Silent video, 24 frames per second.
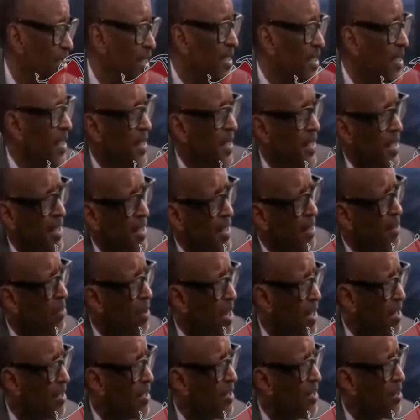another
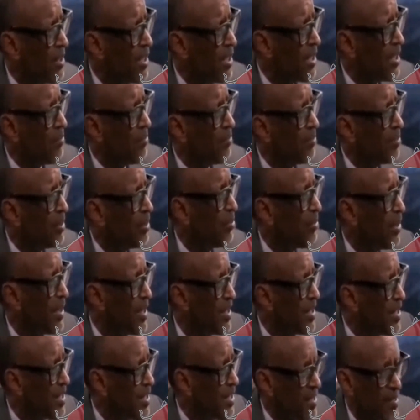world where people are
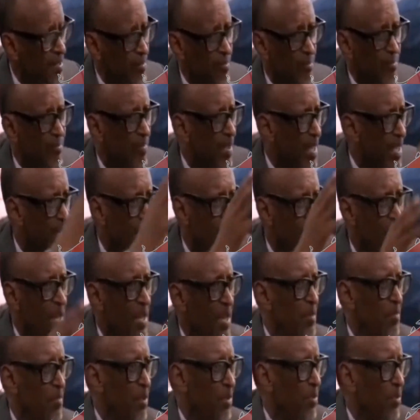just
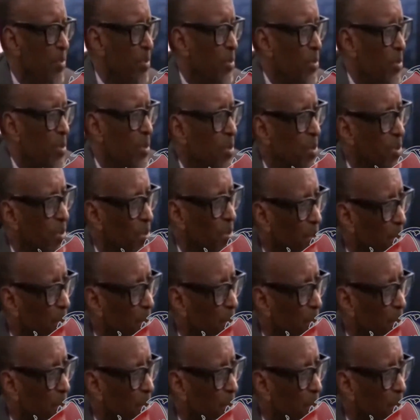people who don't know.